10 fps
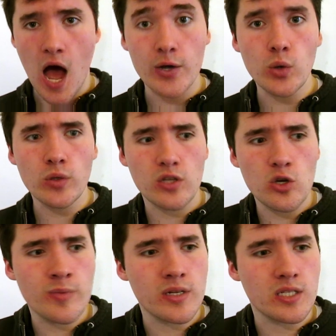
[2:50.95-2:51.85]
and all
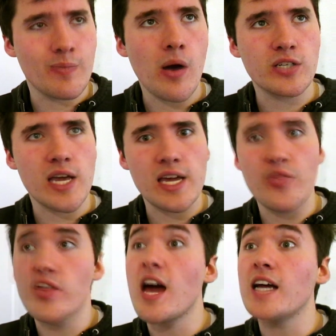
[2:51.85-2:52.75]
humans partake
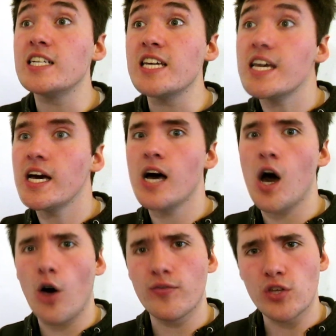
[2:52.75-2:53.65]
in the idea
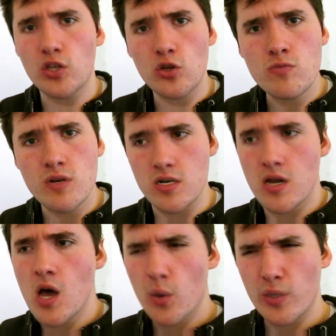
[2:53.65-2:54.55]
of human,